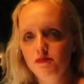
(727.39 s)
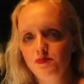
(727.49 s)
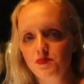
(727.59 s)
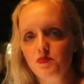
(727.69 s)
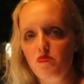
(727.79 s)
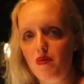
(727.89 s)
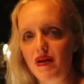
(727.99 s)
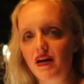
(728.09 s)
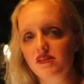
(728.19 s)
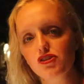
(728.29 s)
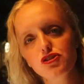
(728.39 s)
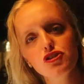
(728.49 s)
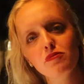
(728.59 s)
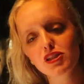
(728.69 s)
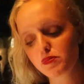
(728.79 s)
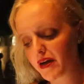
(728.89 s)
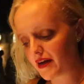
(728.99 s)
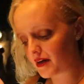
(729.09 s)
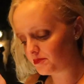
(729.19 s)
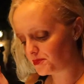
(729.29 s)
Yeah. Because there's so much
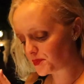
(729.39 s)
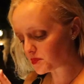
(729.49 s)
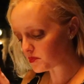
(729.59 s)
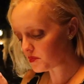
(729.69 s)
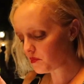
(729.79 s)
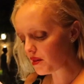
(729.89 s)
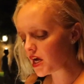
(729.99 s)
breading. Yeah.